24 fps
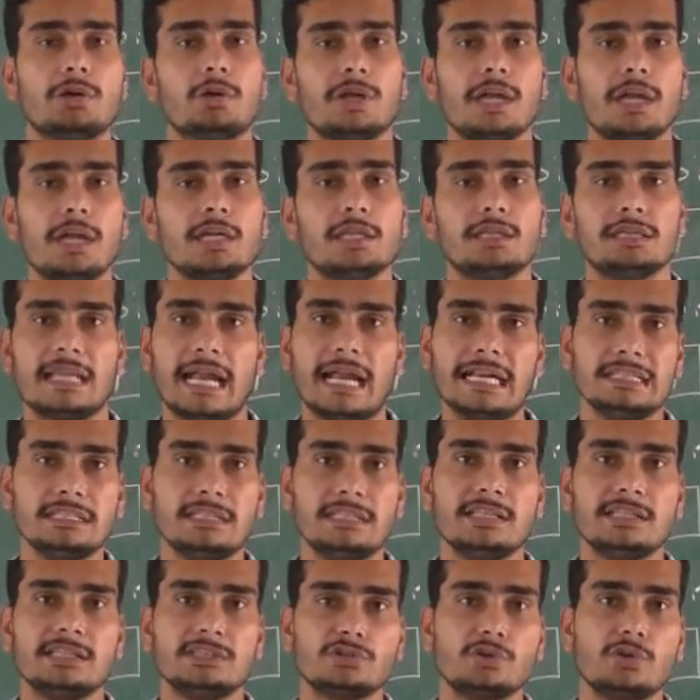Okay, that
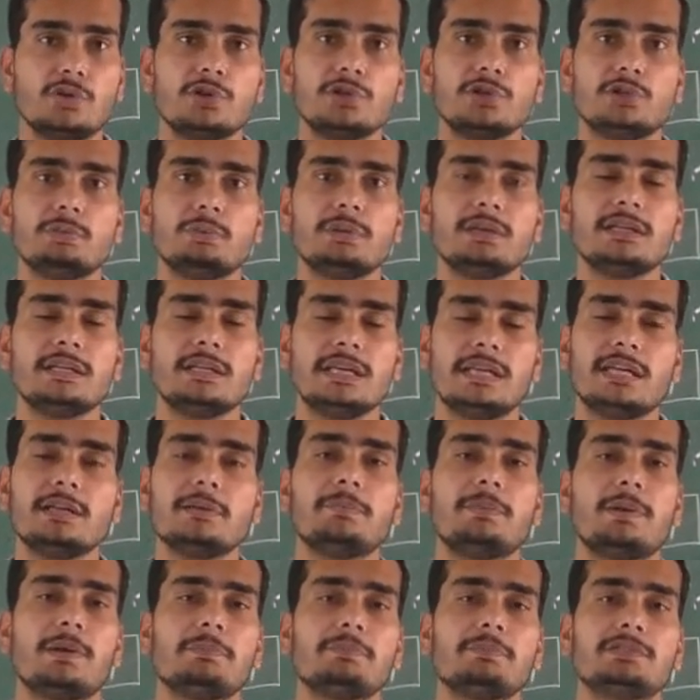thing is going to be
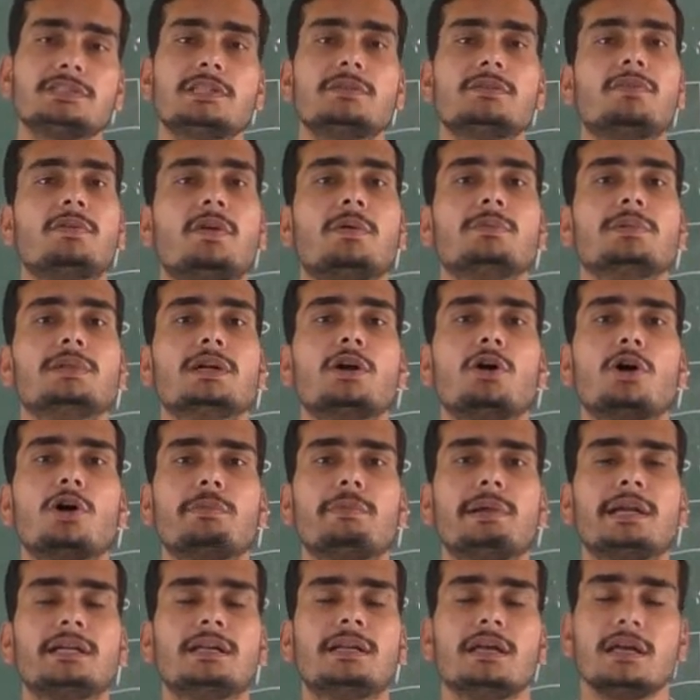taking permission from the
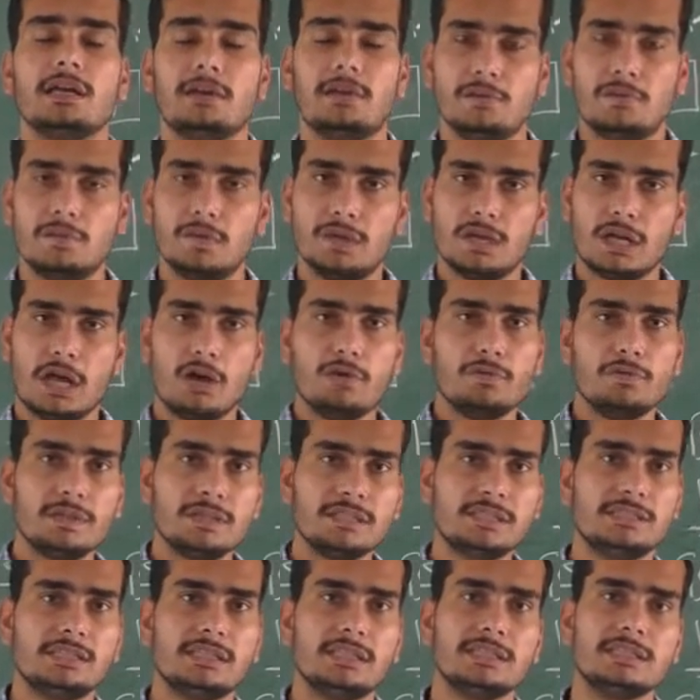government. Now
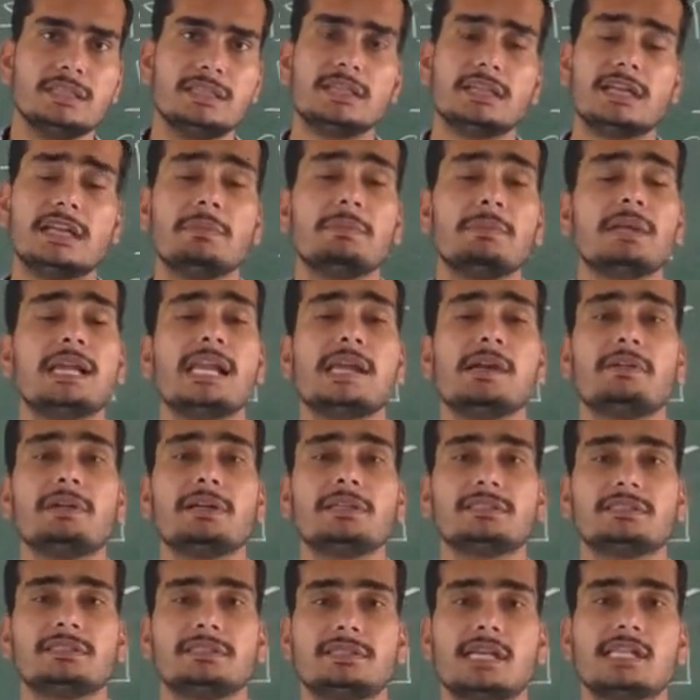we seeing the Dream
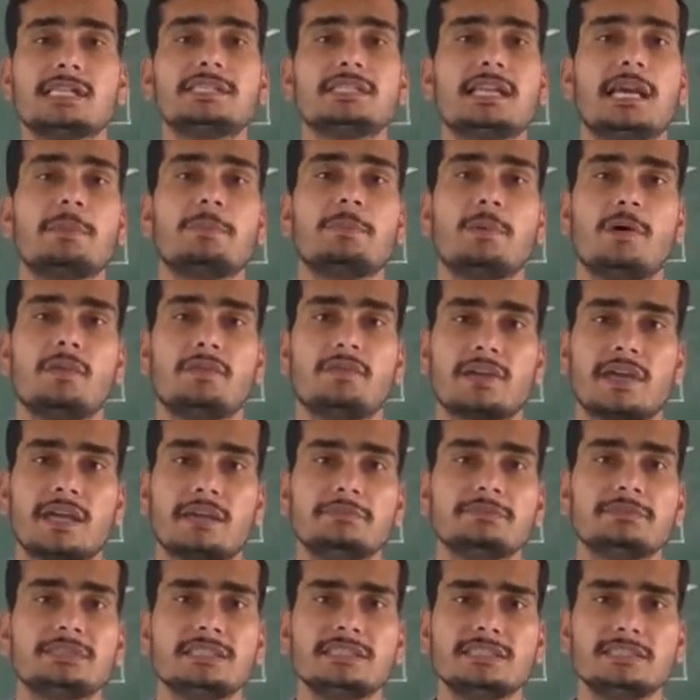11, such type of
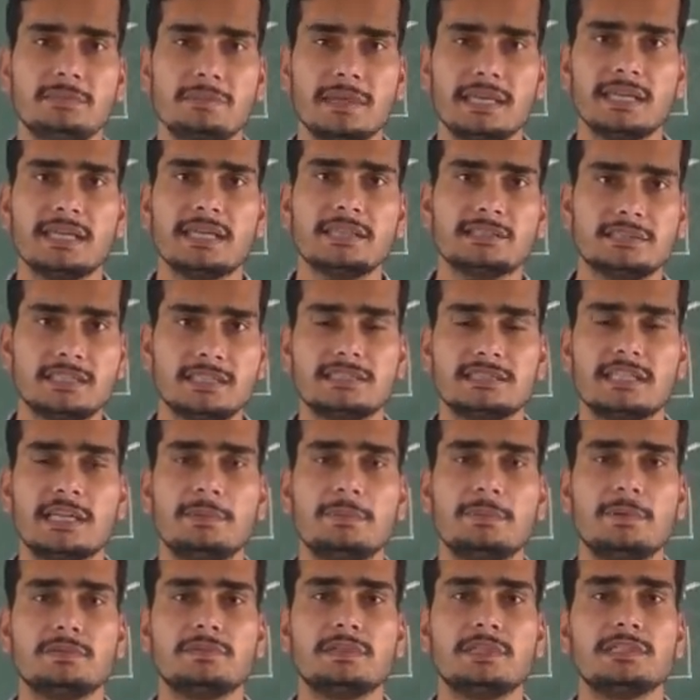games is making such
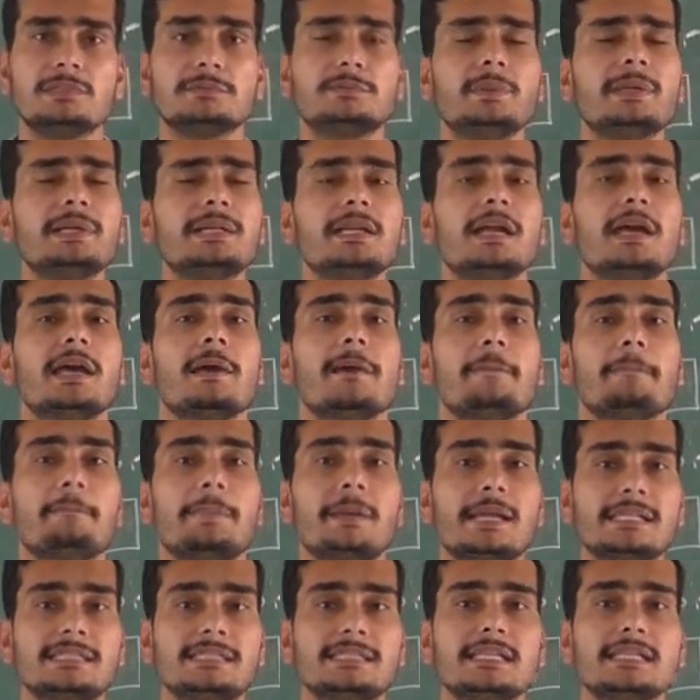type of things, but
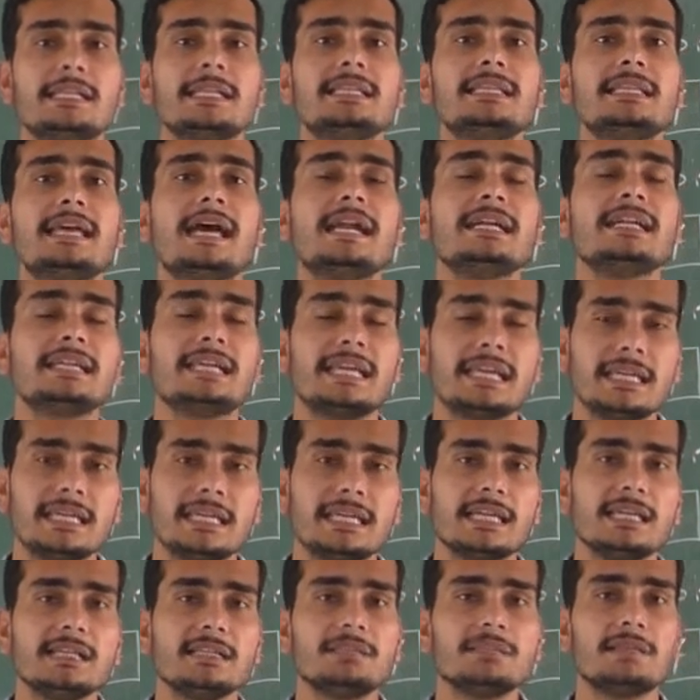basically they are
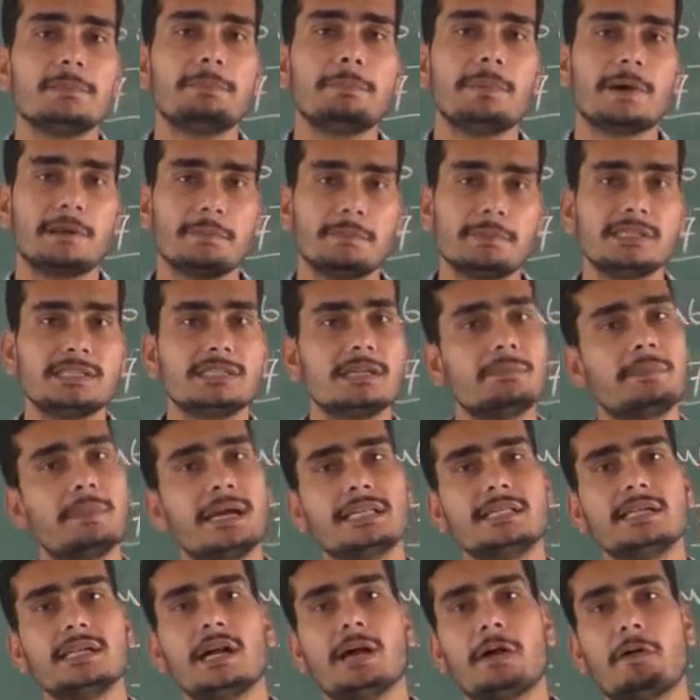taking the permission
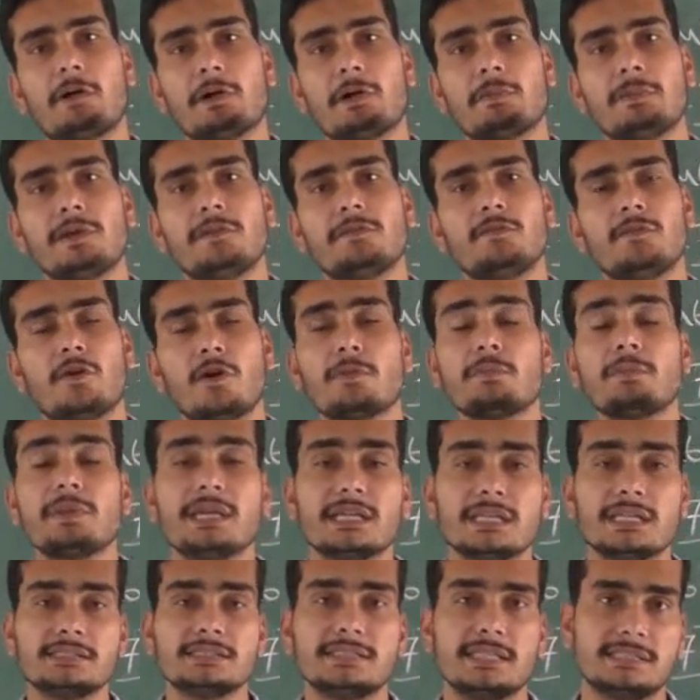by the government for
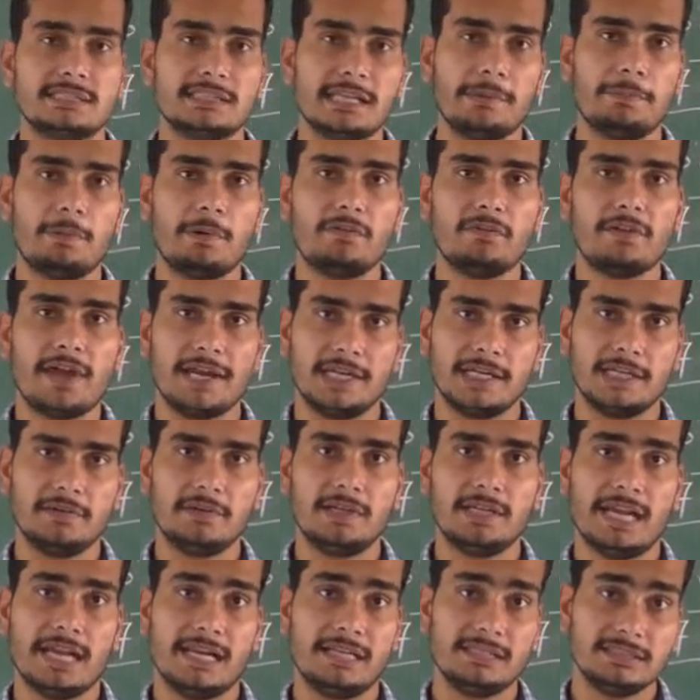making such type of
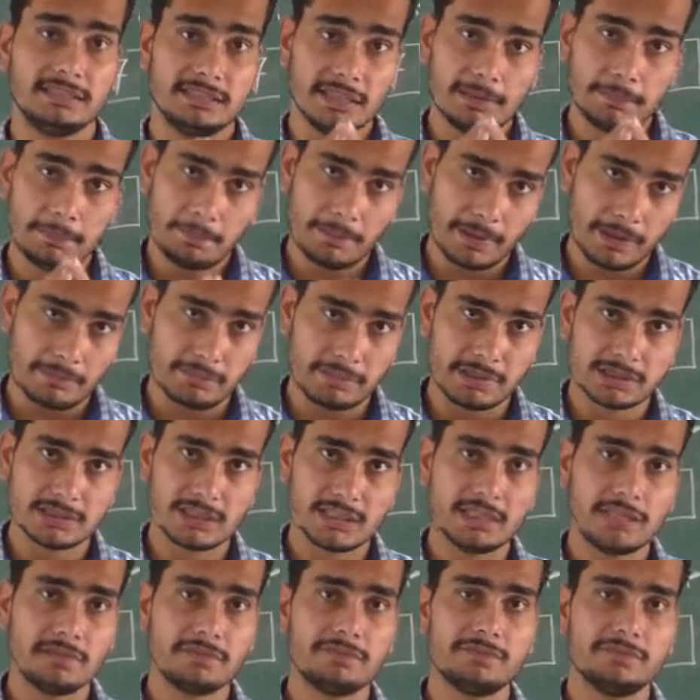activity, and the
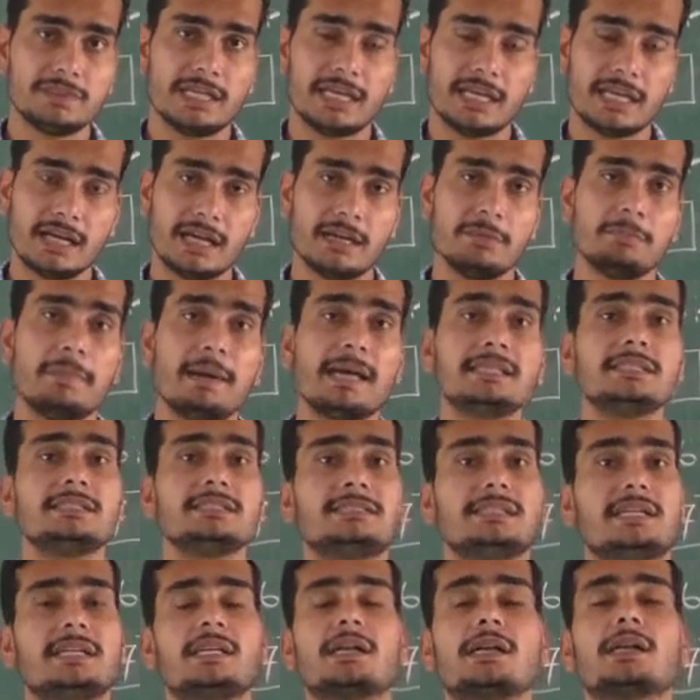permission if taken by the
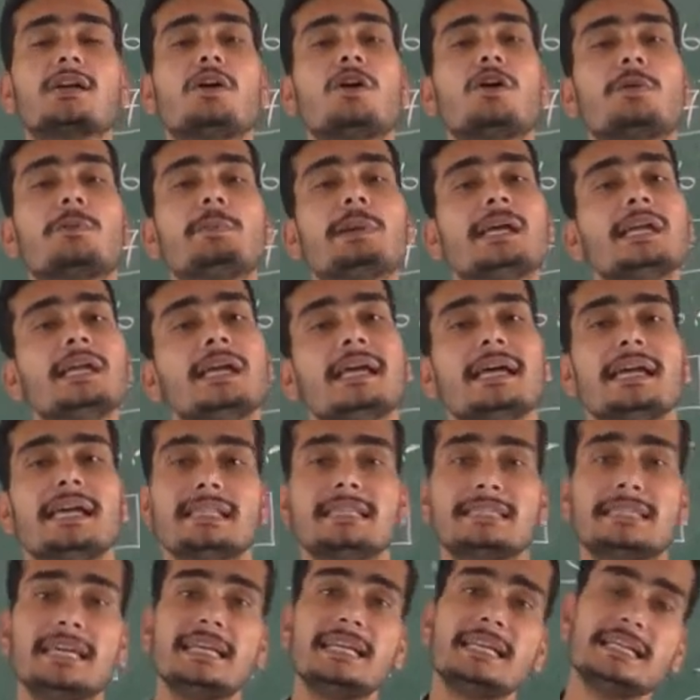central government,
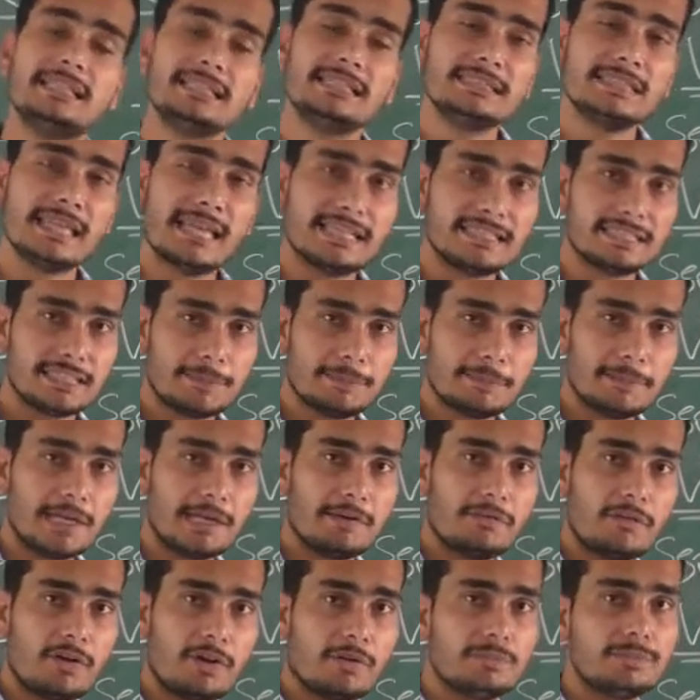then it is
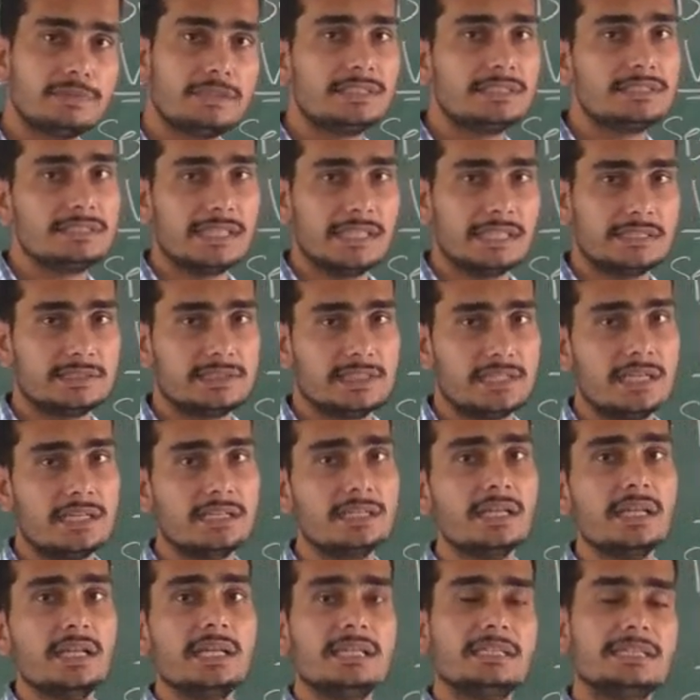accepted from this
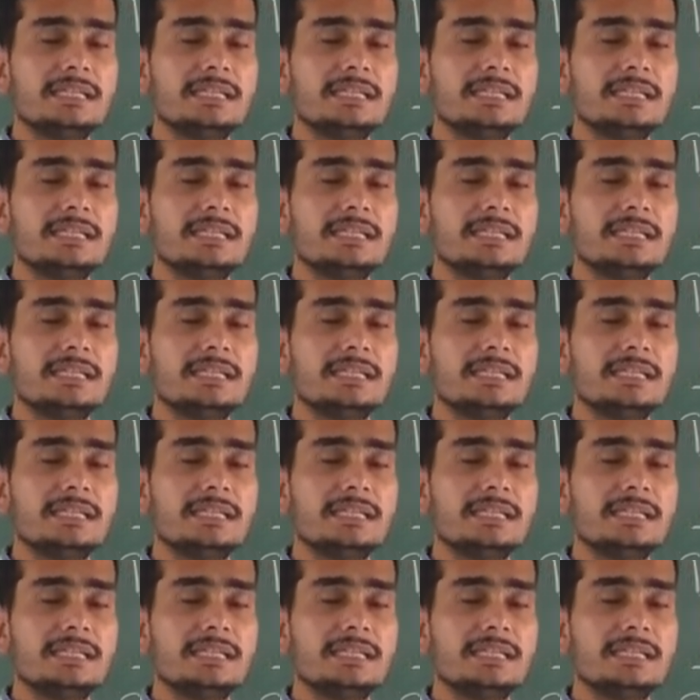section.